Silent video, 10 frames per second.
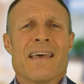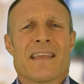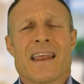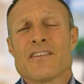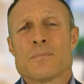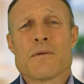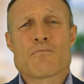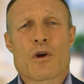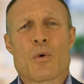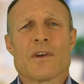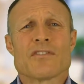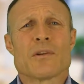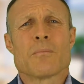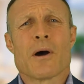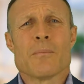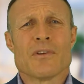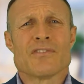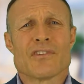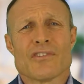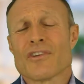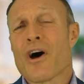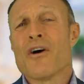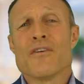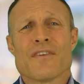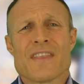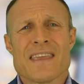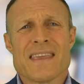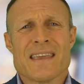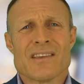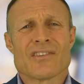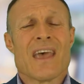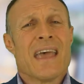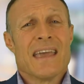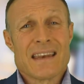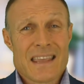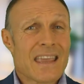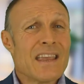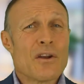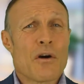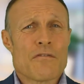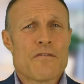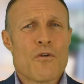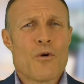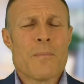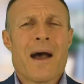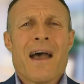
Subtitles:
that has been requested by businesses over the years in Keynote form.